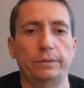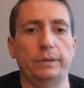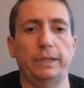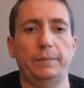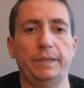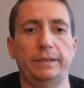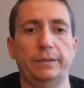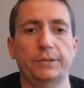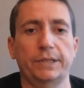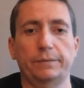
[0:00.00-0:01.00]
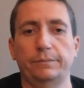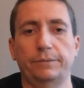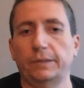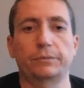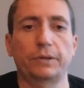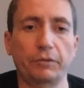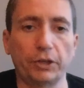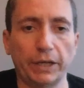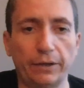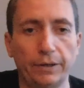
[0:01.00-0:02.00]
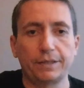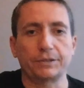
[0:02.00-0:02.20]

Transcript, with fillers: You know what I mean? That was like fucking forever ago.